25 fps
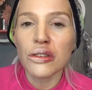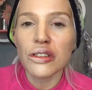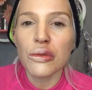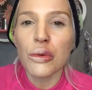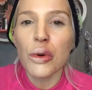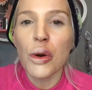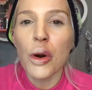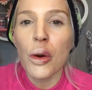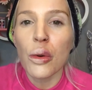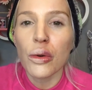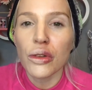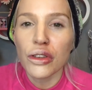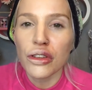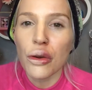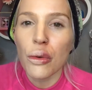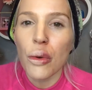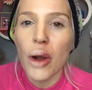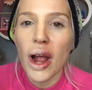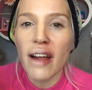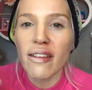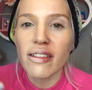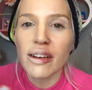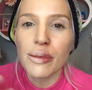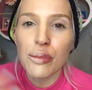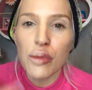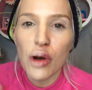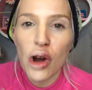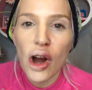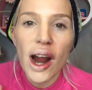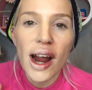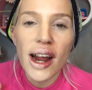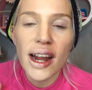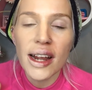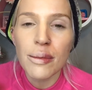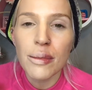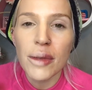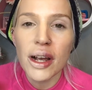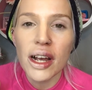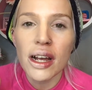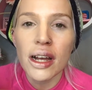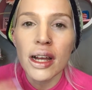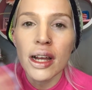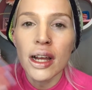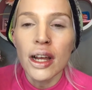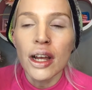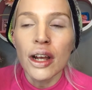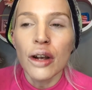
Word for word: to, to wear a primer